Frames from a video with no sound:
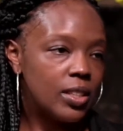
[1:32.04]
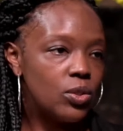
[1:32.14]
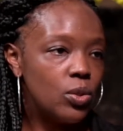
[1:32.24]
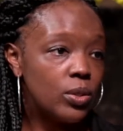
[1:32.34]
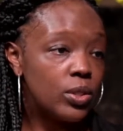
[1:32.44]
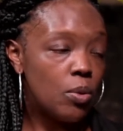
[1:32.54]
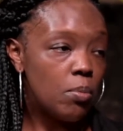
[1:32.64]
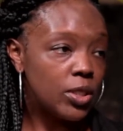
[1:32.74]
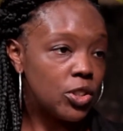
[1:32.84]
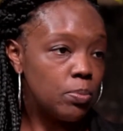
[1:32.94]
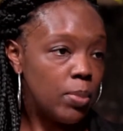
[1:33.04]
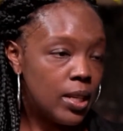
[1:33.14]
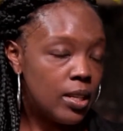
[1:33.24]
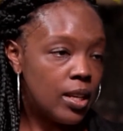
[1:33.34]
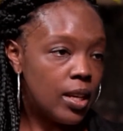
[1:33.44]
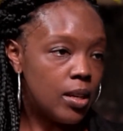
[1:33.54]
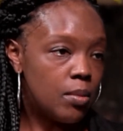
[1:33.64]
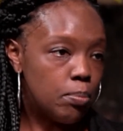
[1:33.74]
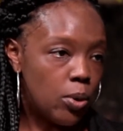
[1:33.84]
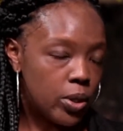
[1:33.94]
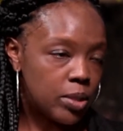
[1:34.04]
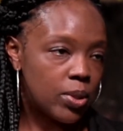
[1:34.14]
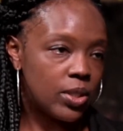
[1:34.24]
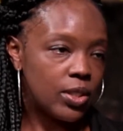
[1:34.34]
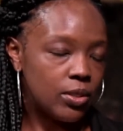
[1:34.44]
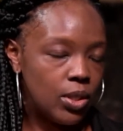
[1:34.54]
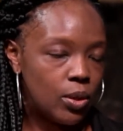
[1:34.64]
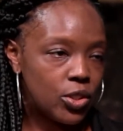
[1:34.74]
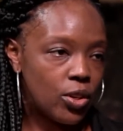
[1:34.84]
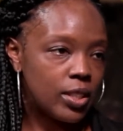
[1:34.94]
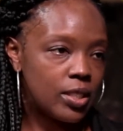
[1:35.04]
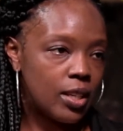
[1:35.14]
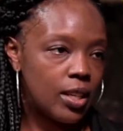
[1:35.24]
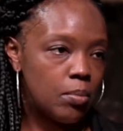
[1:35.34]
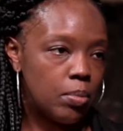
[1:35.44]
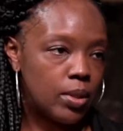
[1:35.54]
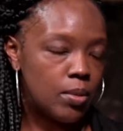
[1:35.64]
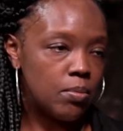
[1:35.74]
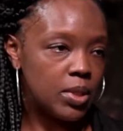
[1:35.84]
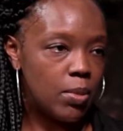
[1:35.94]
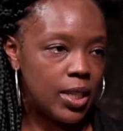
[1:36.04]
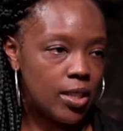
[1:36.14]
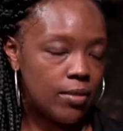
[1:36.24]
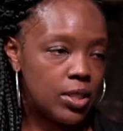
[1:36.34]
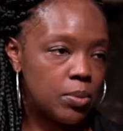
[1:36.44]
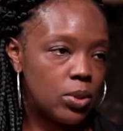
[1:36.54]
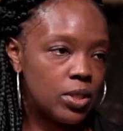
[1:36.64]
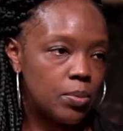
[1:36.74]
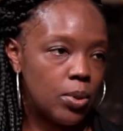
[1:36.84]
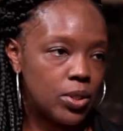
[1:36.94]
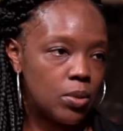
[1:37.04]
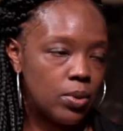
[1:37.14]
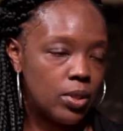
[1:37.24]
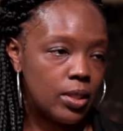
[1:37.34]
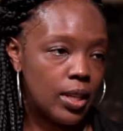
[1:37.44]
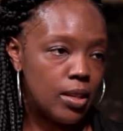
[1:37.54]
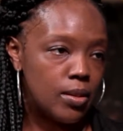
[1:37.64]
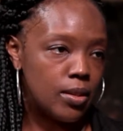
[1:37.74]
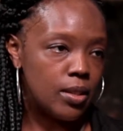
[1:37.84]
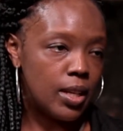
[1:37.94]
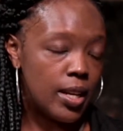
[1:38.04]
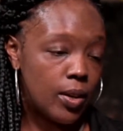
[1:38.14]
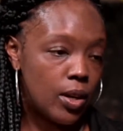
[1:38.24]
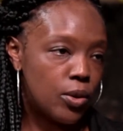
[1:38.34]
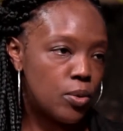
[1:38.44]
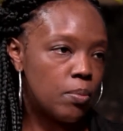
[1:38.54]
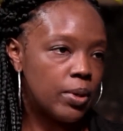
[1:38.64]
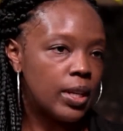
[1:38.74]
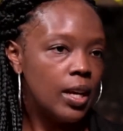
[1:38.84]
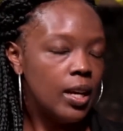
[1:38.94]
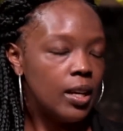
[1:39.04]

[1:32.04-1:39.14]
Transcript: it's not so much been in books because I try to keep as many diverse books as possible in our home, but